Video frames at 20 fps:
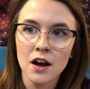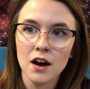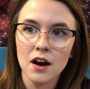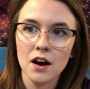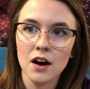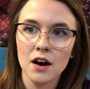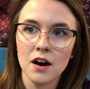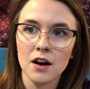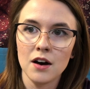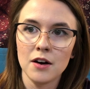
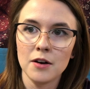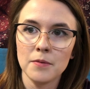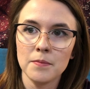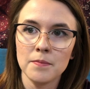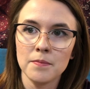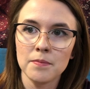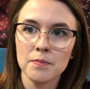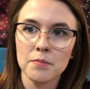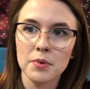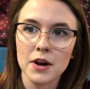
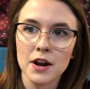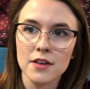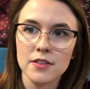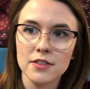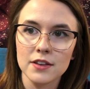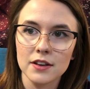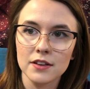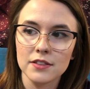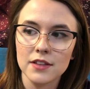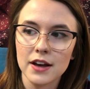but I
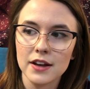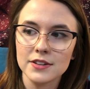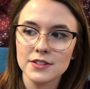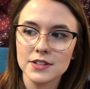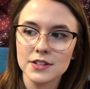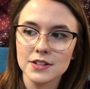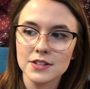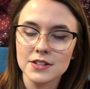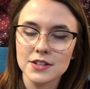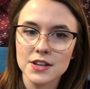think that
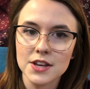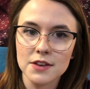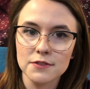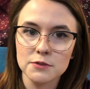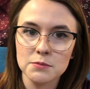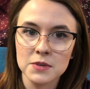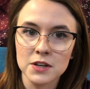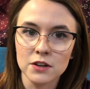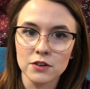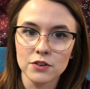D&D
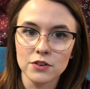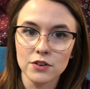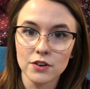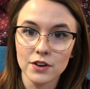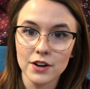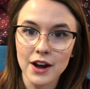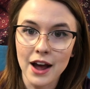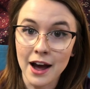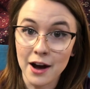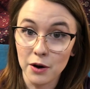gives me a
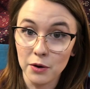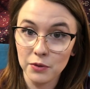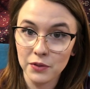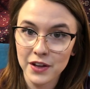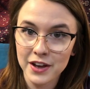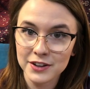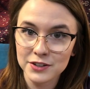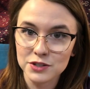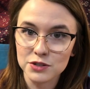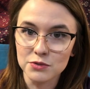good
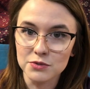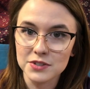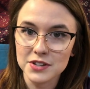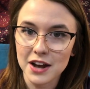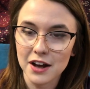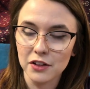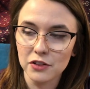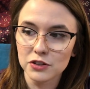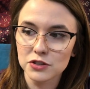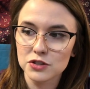outlet to
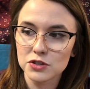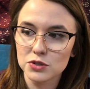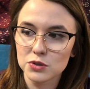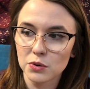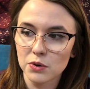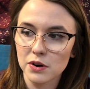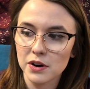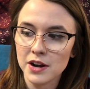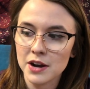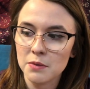tell a
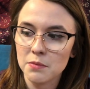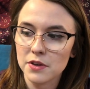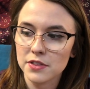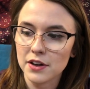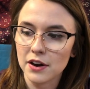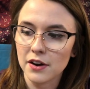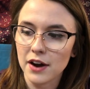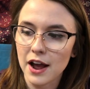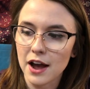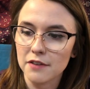story
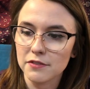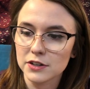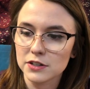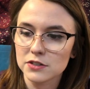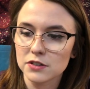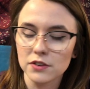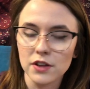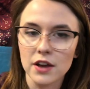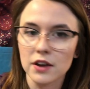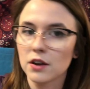without having
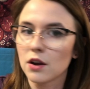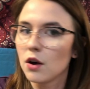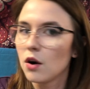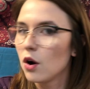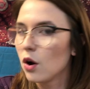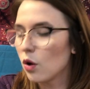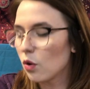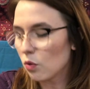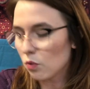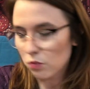to like
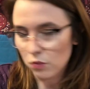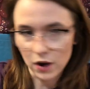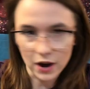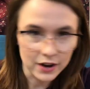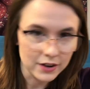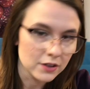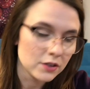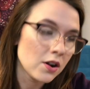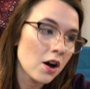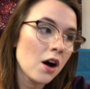
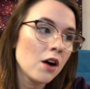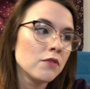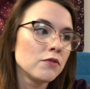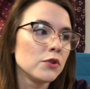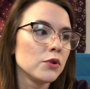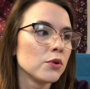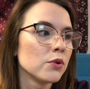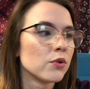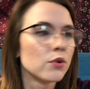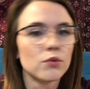write a
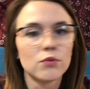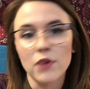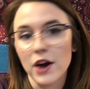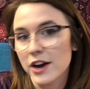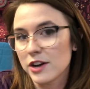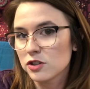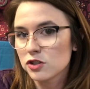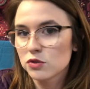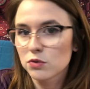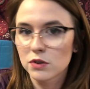novel or
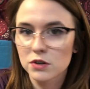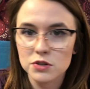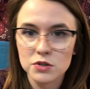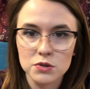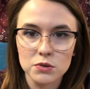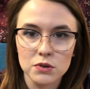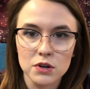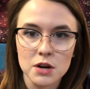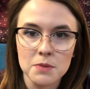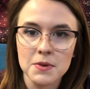write a short
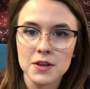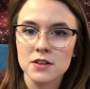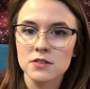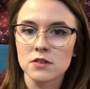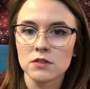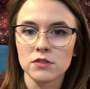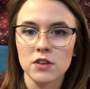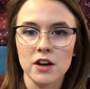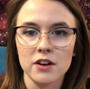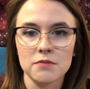story, because
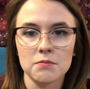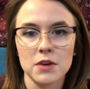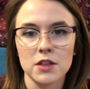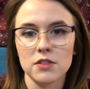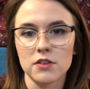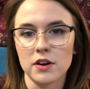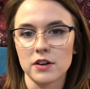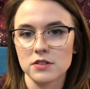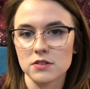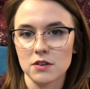a lot of my
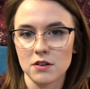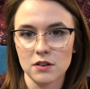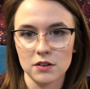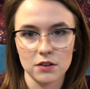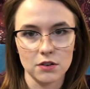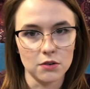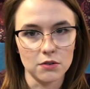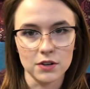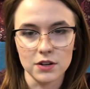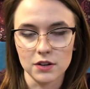thoughts
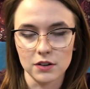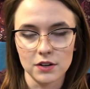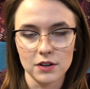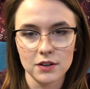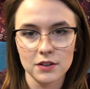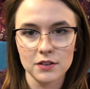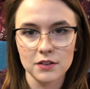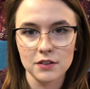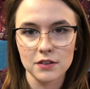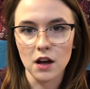aren't
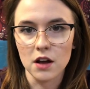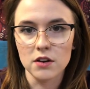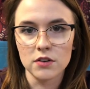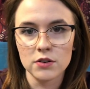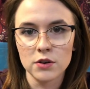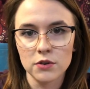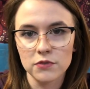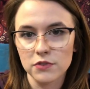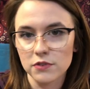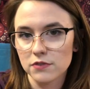coherent. I don't
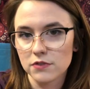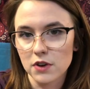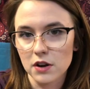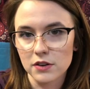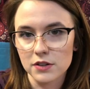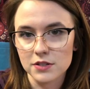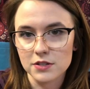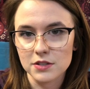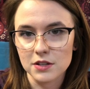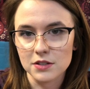know if you've
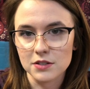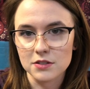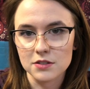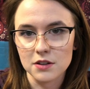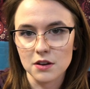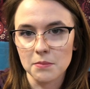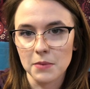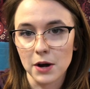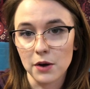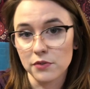noticed this
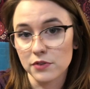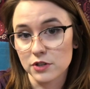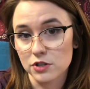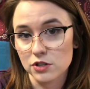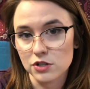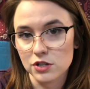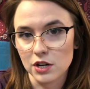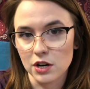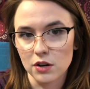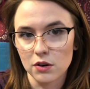about this
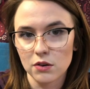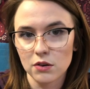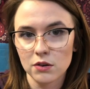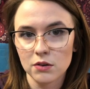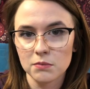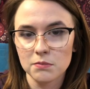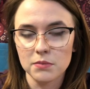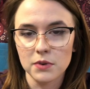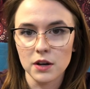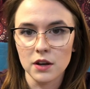
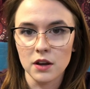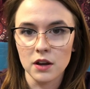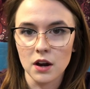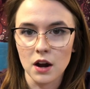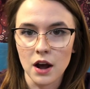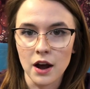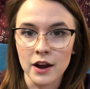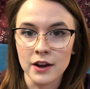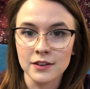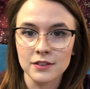channel, but
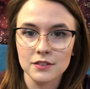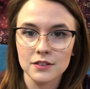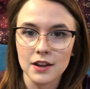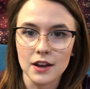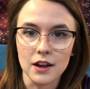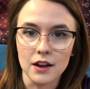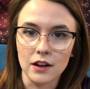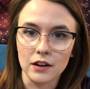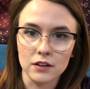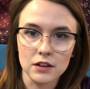I
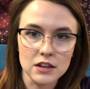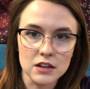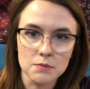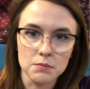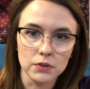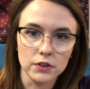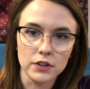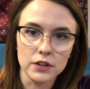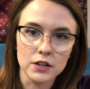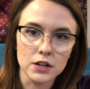can't keep
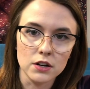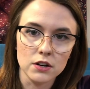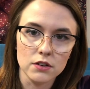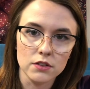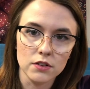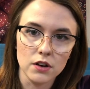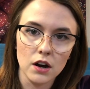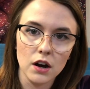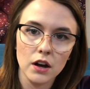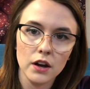a linear
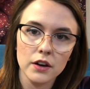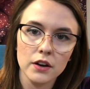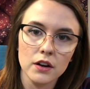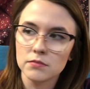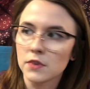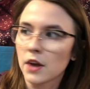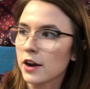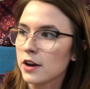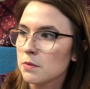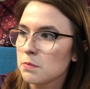thought.
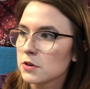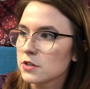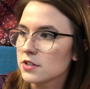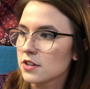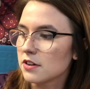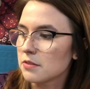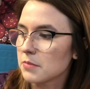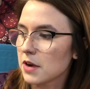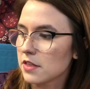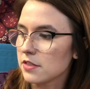
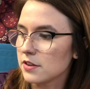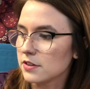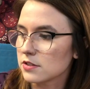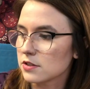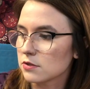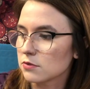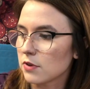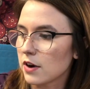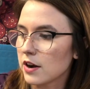90% of my thesis